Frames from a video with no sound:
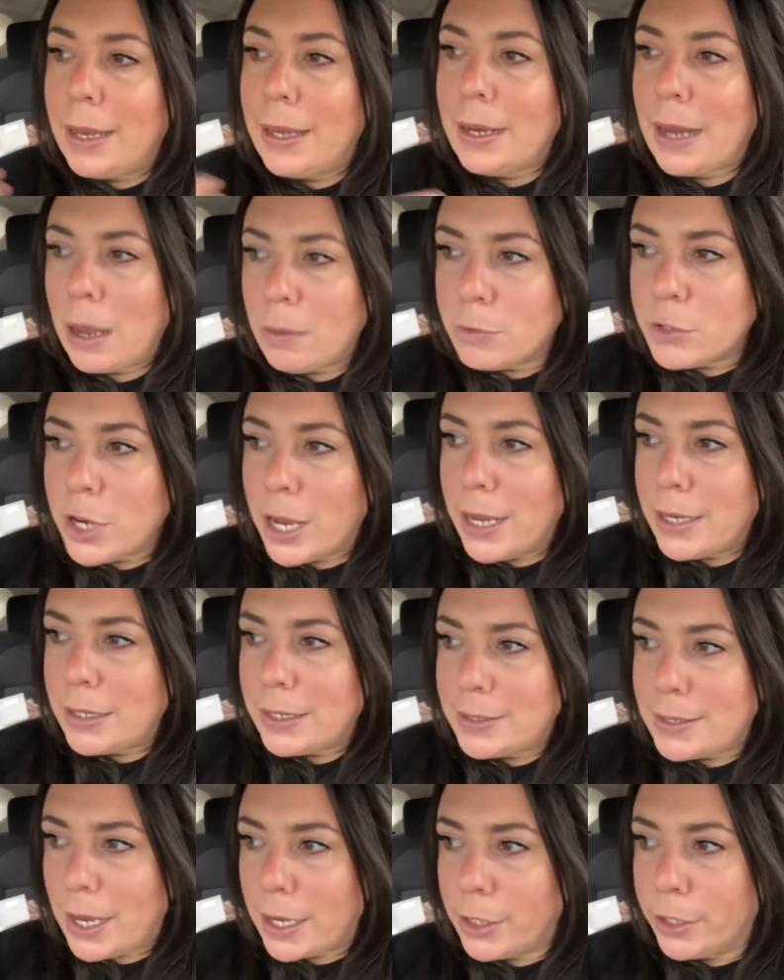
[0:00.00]
And I'm
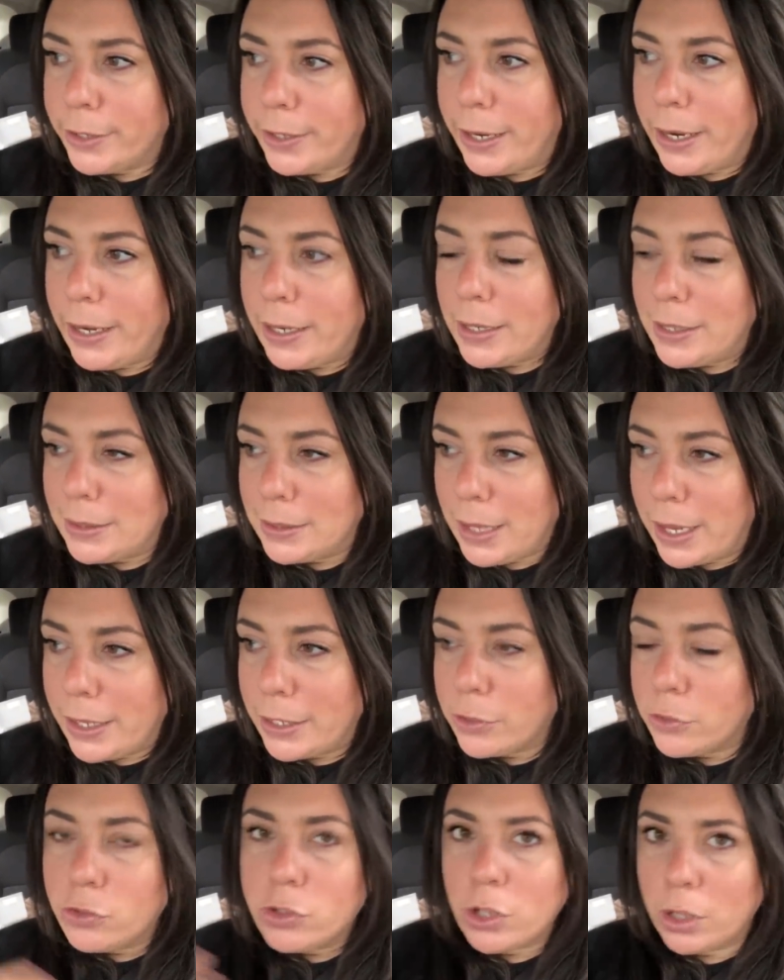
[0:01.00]
trying to decorate in
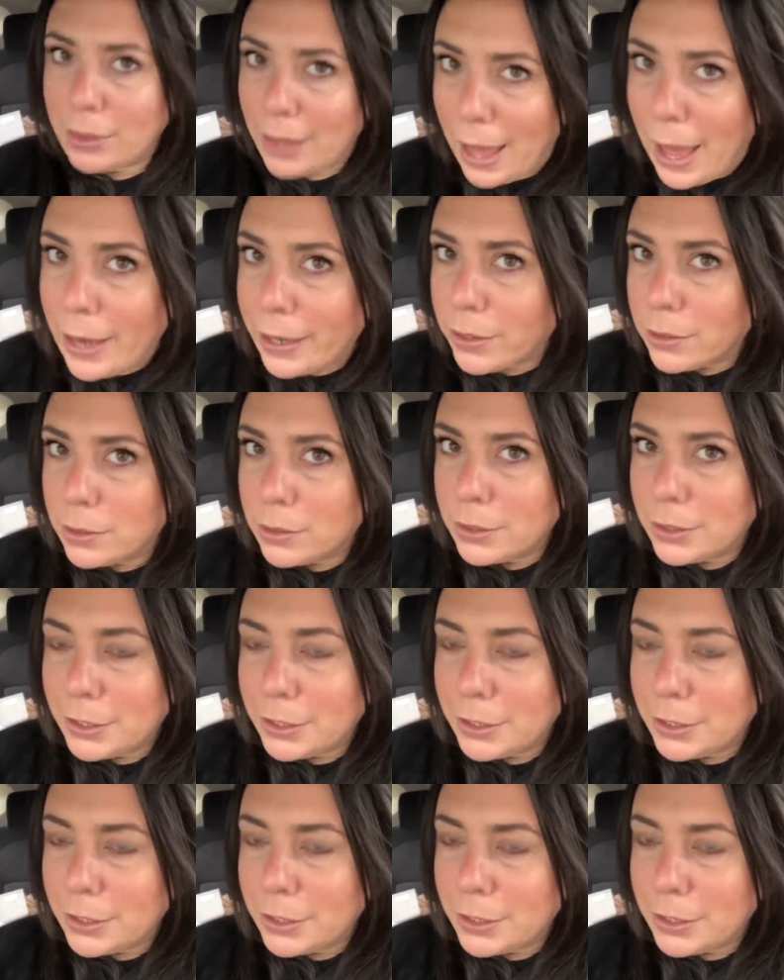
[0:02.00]
like July.